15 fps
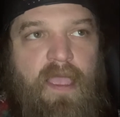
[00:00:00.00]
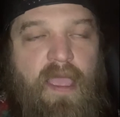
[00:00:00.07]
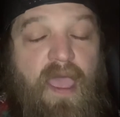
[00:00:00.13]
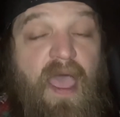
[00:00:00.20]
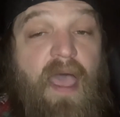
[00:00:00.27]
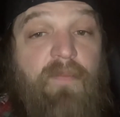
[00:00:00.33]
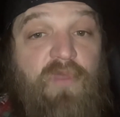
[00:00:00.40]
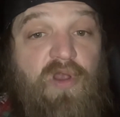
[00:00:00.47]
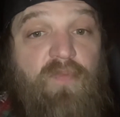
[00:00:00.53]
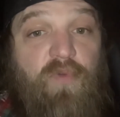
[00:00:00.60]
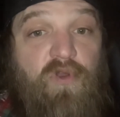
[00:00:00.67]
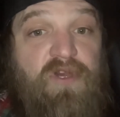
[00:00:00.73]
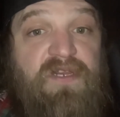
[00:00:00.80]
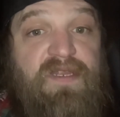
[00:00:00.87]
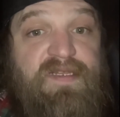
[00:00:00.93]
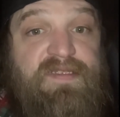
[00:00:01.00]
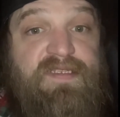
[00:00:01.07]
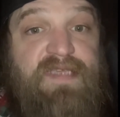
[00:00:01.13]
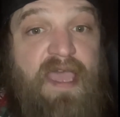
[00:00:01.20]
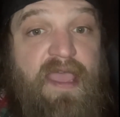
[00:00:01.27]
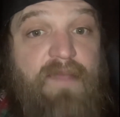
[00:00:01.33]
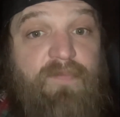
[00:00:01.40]
I'm going to put it in
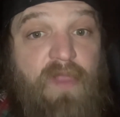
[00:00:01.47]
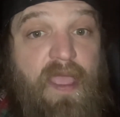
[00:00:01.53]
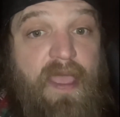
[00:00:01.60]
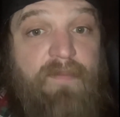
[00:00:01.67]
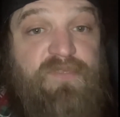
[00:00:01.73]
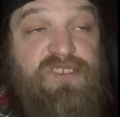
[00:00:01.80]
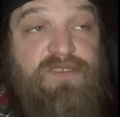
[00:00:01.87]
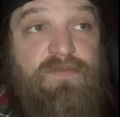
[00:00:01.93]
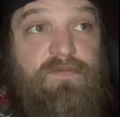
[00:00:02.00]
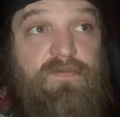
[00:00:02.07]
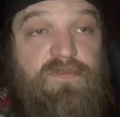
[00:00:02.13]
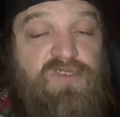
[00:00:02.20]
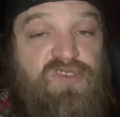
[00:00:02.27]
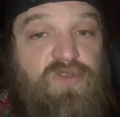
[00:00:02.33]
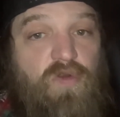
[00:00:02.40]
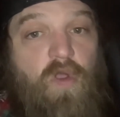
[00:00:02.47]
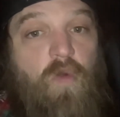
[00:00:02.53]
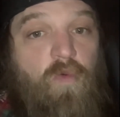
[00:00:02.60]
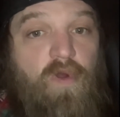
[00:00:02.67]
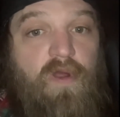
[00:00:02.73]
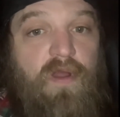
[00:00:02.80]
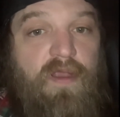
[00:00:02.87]
time lapse, so don't
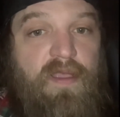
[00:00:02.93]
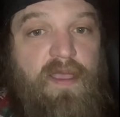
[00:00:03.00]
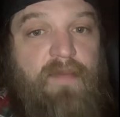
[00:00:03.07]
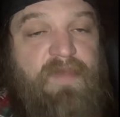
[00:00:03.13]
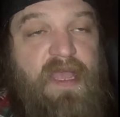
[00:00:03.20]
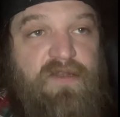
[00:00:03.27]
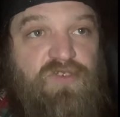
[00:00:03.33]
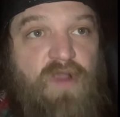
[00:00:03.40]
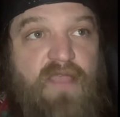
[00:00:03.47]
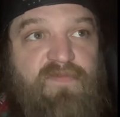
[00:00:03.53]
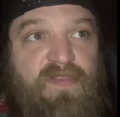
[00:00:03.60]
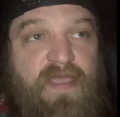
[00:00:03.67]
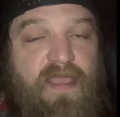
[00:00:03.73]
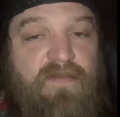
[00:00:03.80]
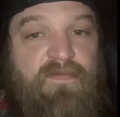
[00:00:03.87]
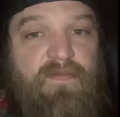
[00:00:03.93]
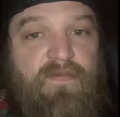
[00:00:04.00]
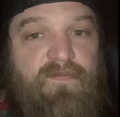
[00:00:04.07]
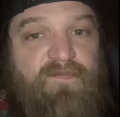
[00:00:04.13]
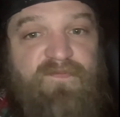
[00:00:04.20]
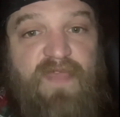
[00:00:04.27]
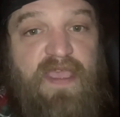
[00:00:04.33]
worry, I'm not driving that
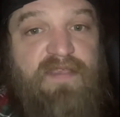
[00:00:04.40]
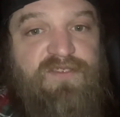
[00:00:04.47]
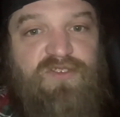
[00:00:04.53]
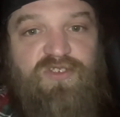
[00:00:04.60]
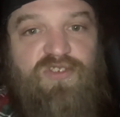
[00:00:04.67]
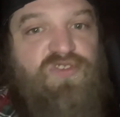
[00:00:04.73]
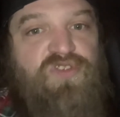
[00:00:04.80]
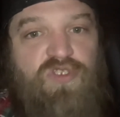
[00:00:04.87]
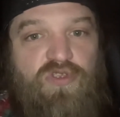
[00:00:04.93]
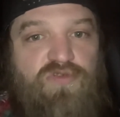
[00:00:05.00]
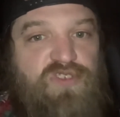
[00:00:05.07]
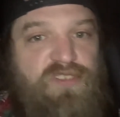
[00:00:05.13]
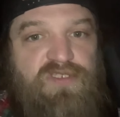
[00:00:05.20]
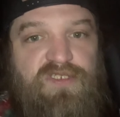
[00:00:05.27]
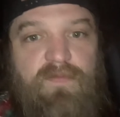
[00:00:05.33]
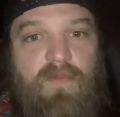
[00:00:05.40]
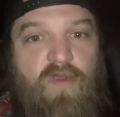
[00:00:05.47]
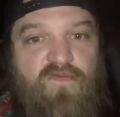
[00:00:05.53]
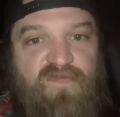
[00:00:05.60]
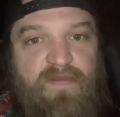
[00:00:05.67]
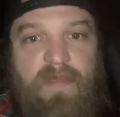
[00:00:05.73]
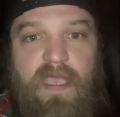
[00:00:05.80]
fast, just using some
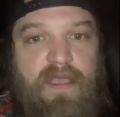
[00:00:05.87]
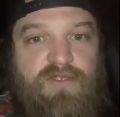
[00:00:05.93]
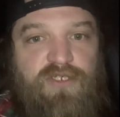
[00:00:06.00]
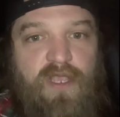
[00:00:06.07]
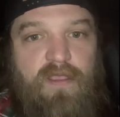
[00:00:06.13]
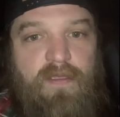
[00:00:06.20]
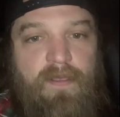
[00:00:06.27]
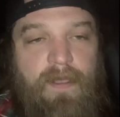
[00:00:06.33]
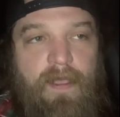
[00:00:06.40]
movie magic.